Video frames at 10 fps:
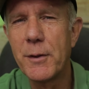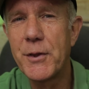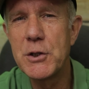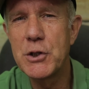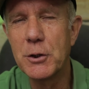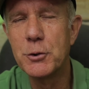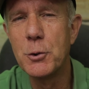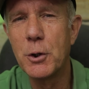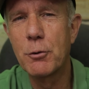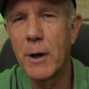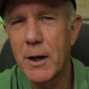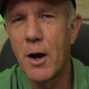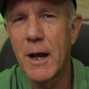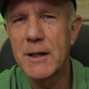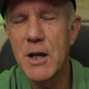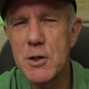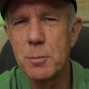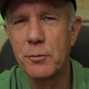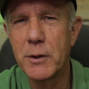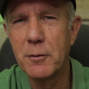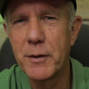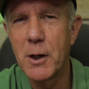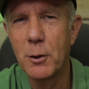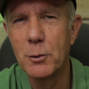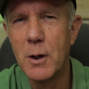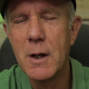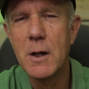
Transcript: of the things you can do to create high engagement for your video